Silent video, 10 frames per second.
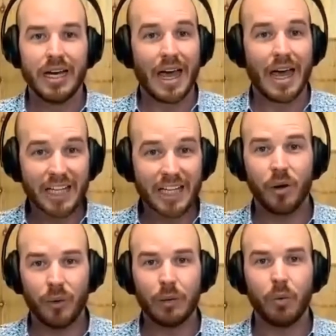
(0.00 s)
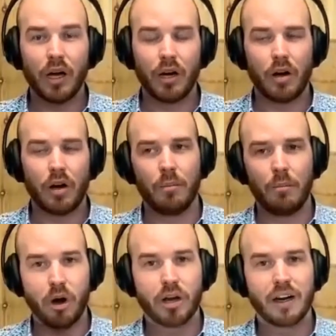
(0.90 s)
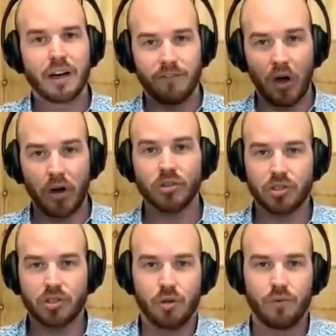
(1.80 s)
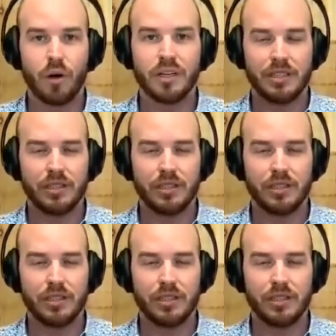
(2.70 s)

And that's what we want our marketing funnels to do for us,